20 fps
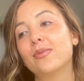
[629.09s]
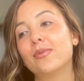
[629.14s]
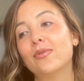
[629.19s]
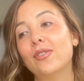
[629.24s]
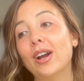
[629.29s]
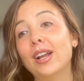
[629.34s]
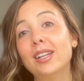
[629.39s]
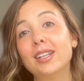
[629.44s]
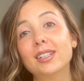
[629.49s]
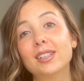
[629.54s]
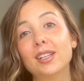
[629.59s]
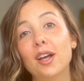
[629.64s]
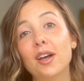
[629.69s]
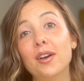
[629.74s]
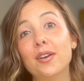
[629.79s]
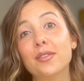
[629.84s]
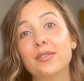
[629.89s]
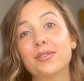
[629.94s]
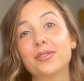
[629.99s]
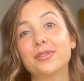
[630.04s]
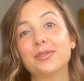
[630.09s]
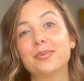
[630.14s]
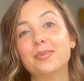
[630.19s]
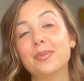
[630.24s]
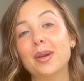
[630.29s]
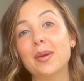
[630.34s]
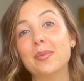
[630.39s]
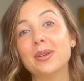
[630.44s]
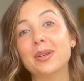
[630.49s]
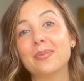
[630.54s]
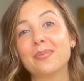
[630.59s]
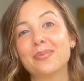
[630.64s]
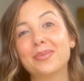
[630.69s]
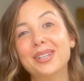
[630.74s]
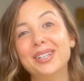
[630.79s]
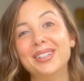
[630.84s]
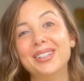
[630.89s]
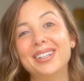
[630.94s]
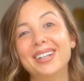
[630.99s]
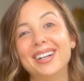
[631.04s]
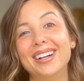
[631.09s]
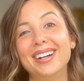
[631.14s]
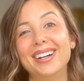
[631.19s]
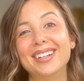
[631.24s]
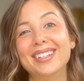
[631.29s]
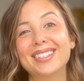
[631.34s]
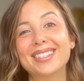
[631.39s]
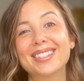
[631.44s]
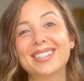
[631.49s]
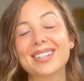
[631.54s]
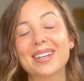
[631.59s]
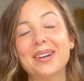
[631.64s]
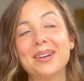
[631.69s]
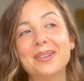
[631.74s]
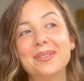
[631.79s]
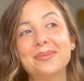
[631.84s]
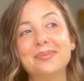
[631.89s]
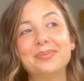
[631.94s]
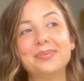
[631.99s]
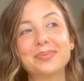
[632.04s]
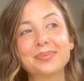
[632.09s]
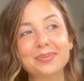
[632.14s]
finding love maybe. So